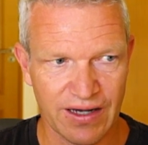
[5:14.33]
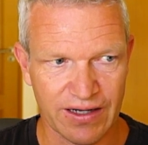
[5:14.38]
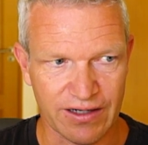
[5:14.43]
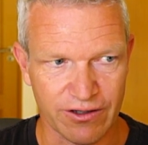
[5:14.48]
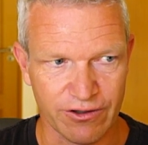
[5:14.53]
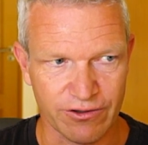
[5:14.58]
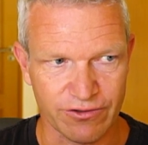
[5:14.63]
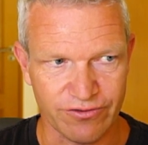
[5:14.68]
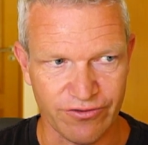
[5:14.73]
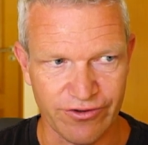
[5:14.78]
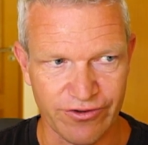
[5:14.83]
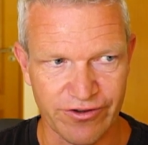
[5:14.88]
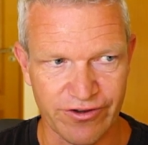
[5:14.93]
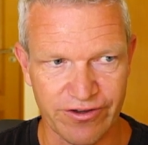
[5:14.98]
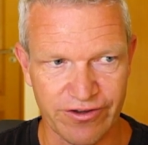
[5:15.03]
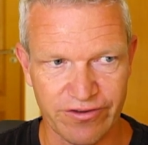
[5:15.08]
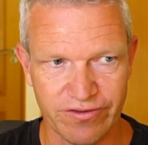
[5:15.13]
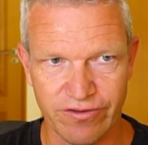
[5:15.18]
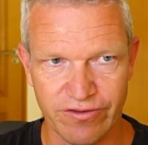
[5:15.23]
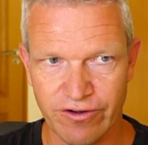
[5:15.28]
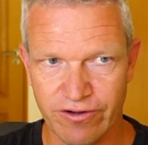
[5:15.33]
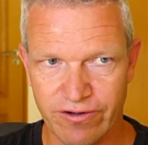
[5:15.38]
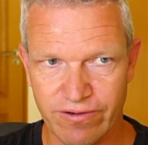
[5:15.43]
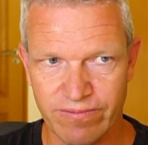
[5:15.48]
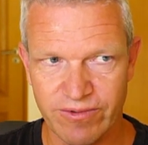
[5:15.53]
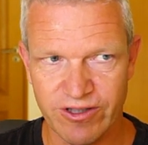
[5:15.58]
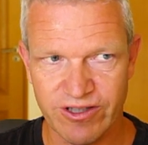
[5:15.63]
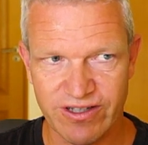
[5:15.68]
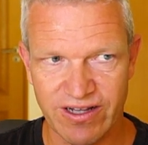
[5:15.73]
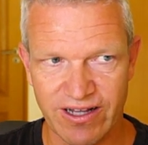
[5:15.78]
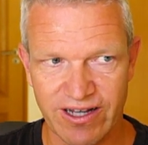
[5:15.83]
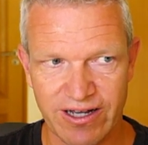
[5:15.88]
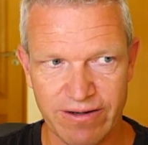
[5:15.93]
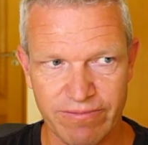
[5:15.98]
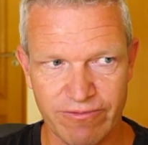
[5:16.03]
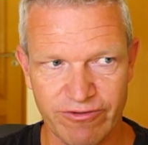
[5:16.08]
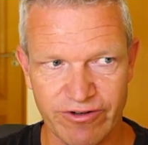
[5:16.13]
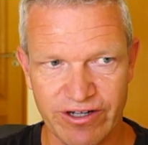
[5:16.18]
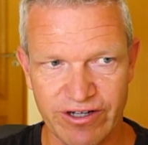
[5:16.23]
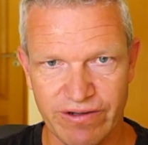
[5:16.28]
I go to the document
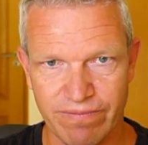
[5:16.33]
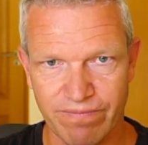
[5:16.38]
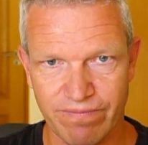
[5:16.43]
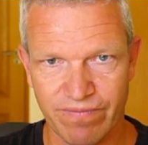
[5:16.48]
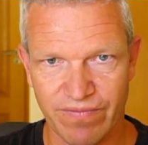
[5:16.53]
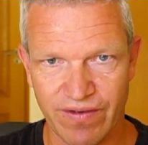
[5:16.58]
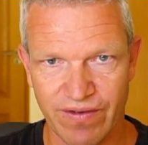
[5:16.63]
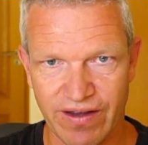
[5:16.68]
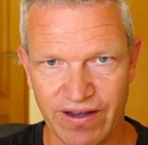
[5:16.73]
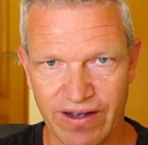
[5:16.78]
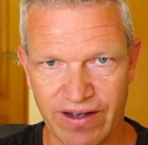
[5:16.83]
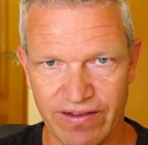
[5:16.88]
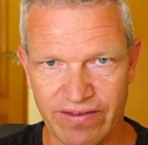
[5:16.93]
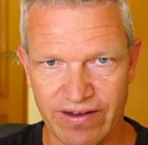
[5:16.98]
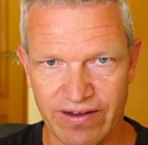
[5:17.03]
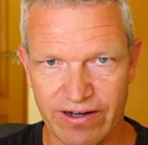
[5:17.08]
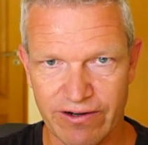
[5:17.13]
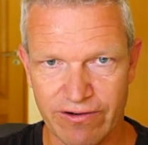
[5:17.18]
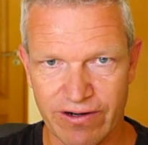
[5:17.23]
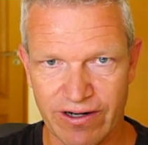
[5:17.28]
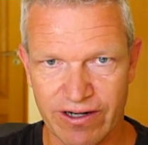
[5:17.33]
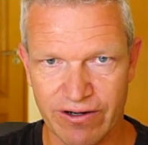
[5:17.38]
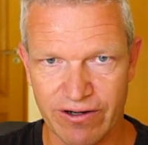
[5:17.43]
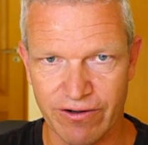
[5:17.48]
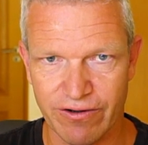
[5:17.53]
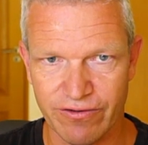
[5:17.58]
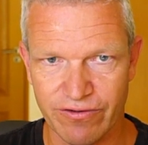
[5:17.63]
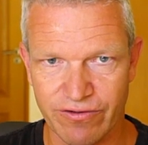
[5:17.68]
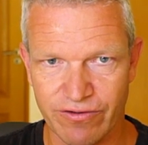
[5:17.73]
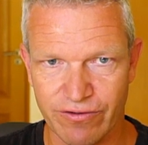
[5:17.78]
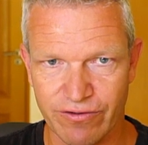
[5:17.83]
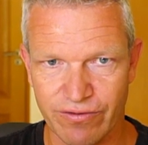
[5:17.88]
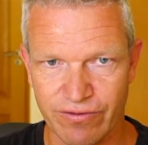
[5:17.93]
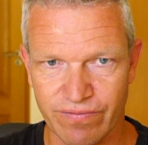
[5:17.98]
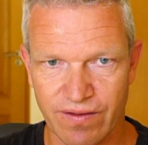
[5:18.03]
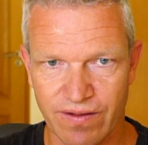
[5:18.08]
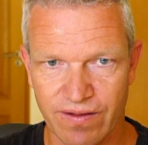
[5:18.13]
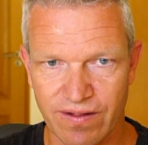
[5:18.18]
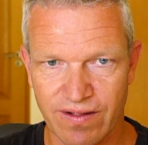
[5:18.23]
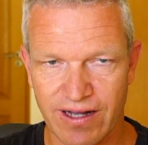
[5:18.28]
library, and here I go to
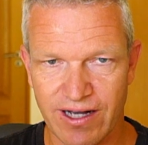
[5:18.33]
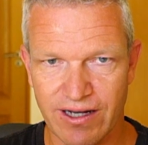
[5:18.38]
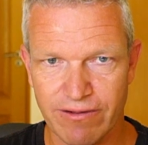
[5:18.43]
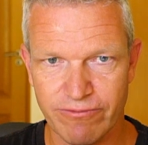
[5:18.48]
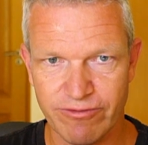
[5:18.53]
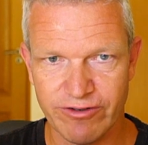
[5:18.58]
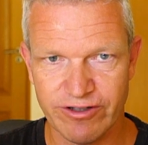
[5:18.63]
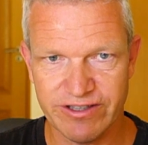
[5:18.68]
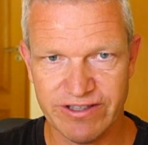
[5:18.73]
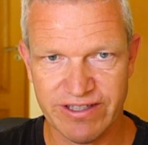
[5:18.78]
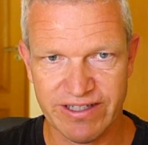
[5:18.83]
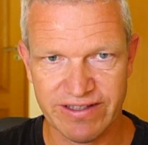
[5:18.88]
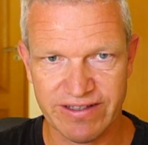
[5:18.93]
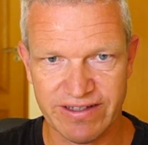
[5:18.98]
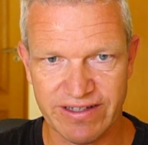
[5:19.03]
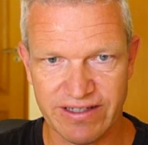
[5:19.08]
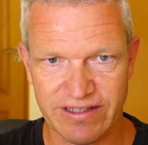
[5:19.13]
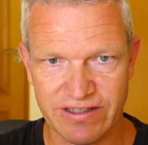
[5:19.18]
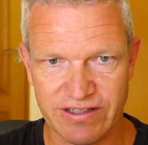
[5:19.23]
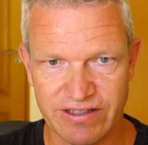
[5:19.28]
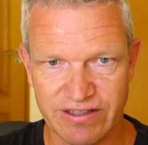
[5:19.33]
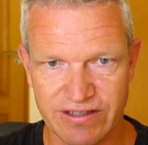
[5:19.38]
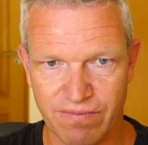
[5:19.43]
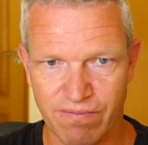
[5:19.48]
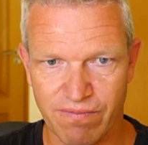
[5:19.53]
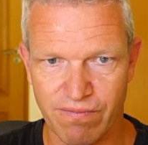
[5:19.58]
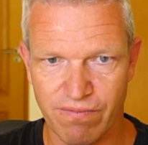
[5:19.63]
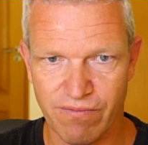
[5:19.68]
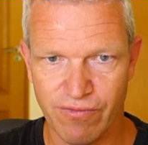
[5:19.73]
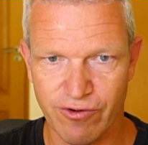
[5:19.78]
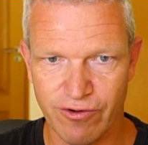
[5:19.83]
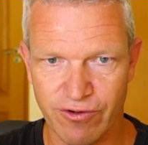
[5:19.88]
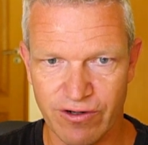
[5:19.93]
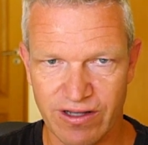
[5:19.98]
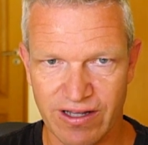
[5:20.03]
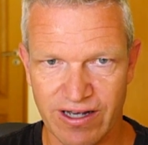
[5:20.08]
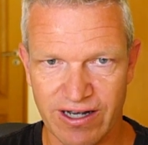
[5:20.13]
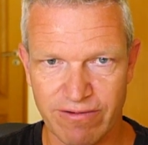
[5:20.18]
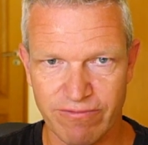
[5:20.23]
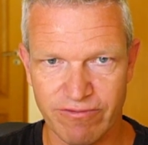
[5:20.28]
library settings, more
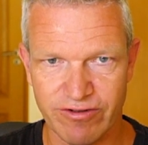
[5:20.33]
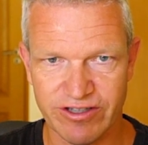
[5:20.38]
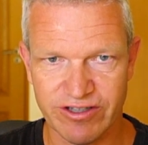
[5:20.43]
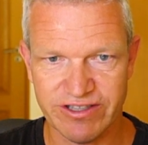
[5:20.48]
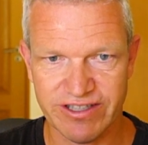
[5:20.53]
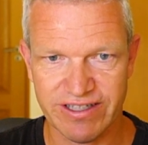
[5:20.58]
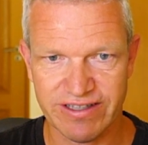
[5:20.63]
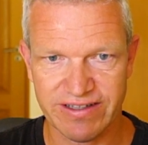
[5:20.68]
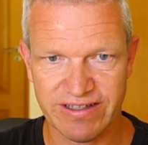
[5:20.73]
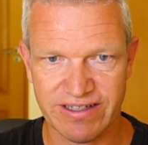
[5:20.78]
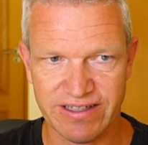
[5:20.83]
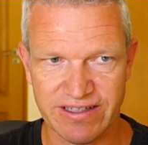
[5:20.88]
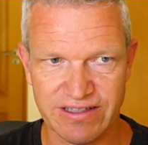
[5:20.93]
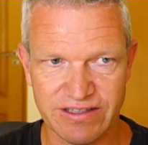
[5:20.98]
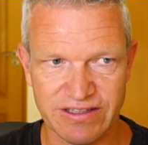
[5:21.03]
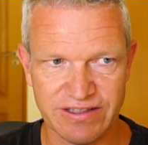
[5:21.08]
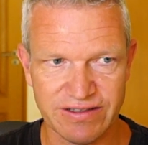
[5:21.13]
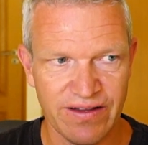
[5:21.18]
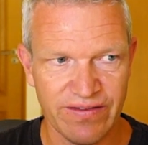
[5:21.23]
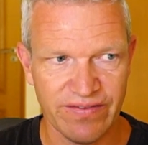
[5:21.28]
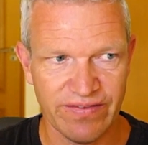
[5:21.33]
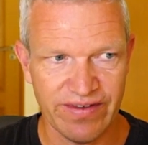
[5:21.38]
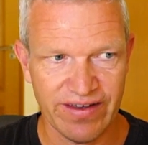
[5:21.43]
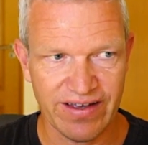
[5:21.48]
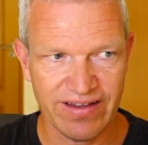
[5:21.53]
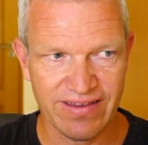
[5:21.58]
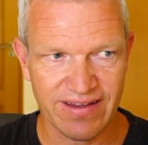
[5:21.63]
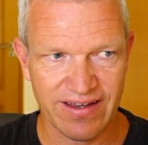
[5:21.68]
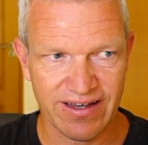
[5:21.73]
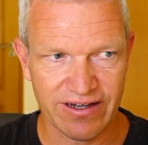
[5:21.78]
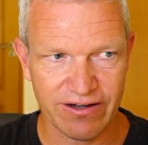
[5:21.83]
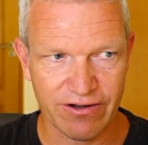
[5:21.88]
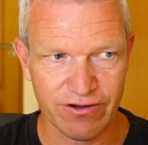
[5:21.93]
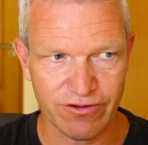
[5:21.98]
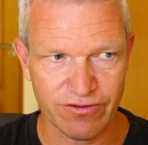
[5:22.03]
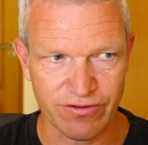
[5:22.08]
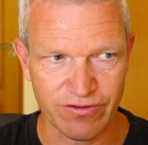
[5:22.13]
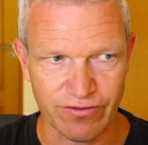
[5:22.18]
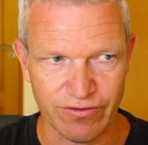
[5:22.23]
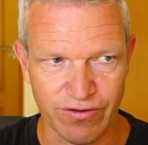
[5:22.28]
library settings. Then I
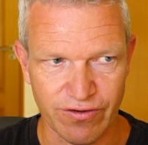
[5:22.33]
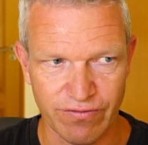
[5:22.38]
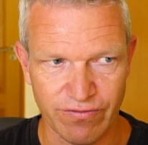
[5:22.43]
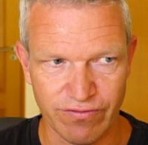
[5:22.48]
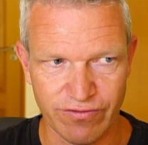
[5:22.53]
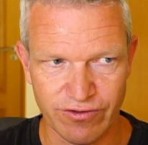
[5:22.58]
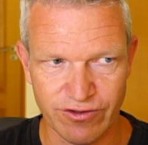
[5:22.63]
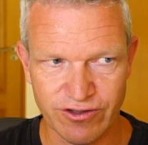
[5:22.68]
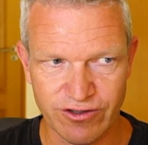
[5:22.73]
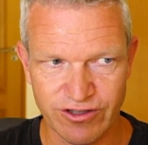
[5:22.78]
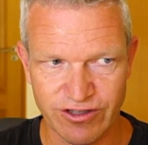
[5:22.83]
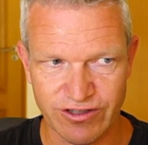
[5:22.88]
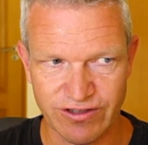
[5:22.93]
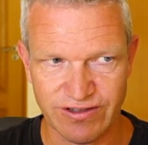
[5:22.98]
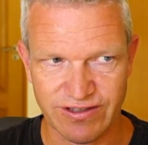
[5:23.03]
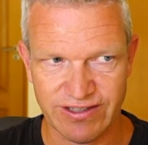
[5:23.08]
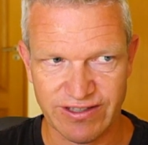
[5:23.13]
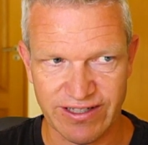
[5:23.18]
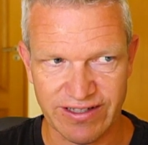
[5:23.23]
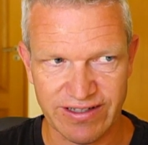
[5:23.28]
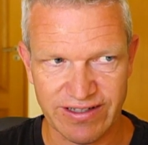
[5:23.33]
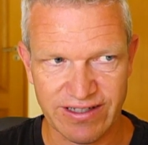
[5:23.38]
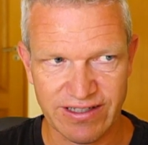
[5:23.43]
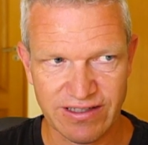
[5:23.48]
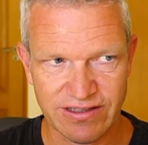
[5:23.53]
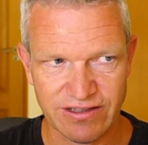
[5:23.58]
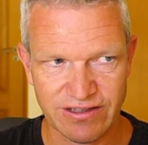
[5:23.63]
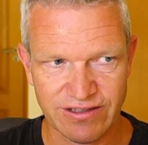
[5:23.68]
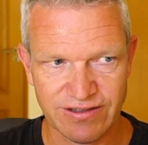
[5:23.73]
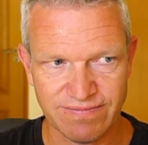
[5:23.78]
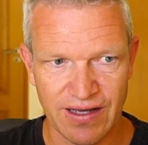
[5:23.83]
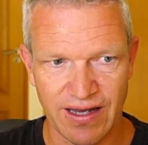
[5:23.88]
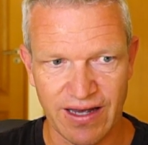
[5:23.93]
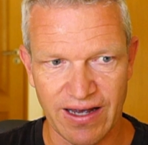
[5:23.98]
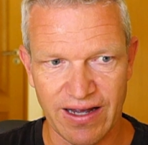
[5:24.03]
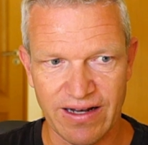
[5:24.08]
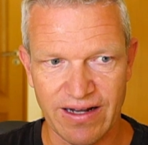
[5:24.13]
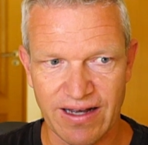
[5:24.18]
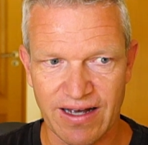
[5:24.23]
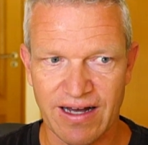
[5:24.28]
go to version settings,
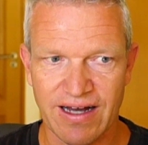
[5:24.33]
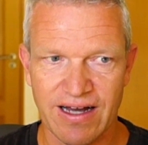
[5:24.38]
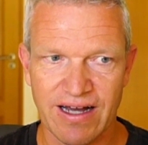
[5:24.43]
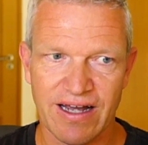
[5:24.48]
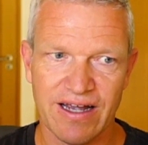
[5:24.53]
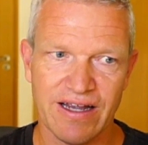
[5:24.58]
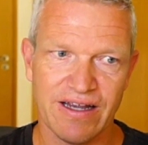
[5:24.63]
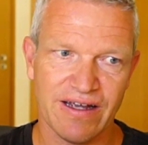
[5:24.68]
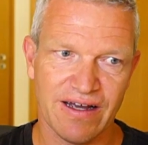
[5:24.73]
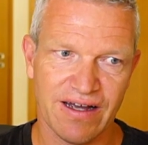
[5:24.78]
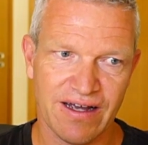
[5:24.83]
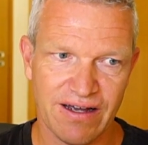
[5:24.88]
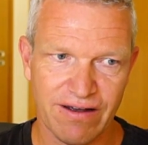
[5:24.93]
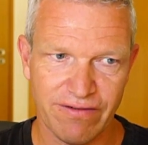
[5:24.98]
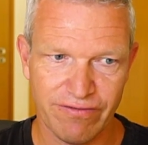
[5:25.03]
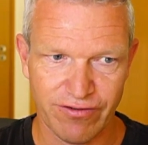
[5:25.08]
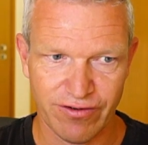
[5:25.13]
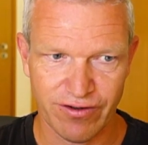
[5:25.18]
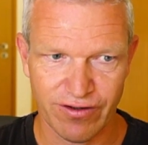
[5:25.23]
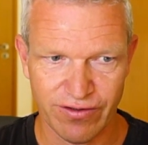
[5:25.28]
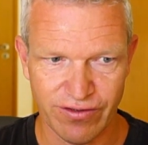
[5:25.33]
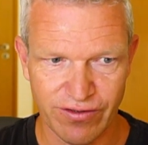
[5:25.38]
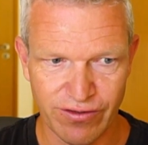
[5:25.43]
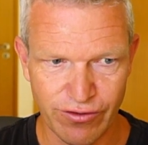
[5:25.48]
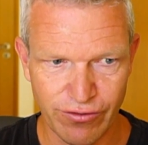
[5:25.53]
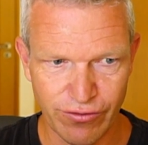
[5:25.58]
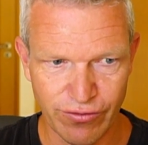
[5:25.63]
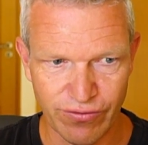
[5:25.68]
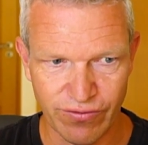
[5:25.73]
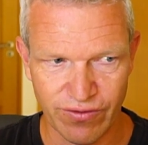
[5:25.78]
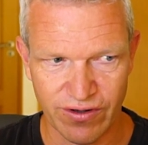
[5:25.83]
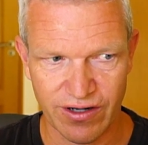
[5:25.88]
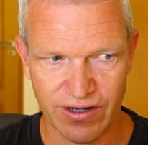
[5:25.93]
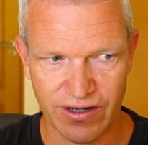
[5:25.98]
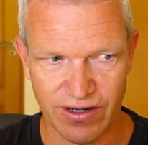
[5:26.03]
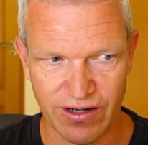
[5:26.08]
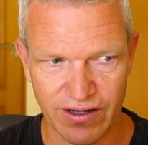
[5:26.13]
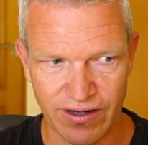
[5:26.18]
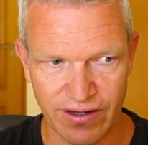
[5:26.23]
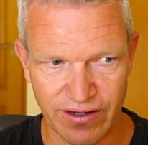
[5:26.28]
and I have a new
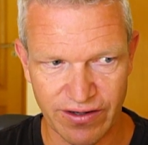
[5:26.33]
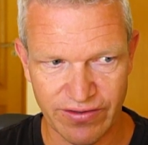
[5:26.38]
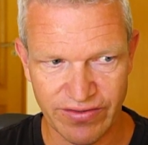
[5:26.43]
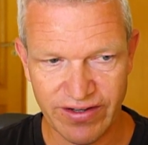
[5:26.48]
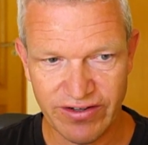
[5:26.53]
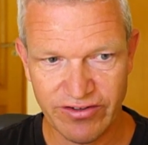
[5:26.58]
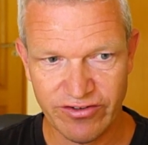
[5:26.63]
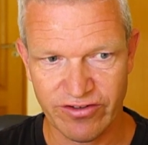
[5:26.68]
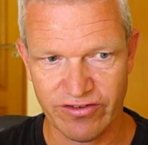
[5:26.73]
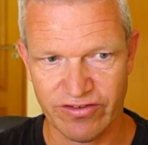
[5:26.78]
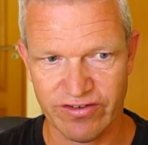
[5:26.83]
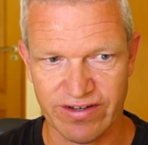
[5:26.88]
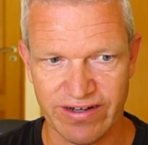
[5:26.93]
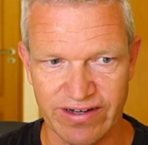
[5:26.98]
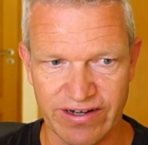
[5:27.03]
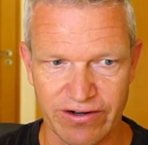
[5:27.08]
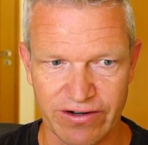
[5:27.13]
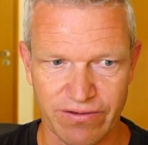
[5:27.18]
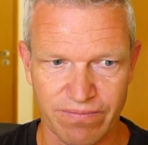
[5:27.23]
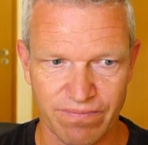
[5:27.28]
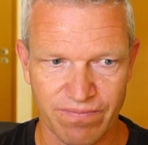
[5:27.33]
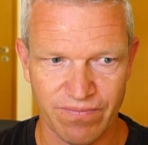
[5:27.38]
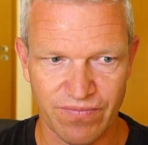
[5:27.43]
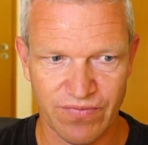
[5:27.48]
additions here.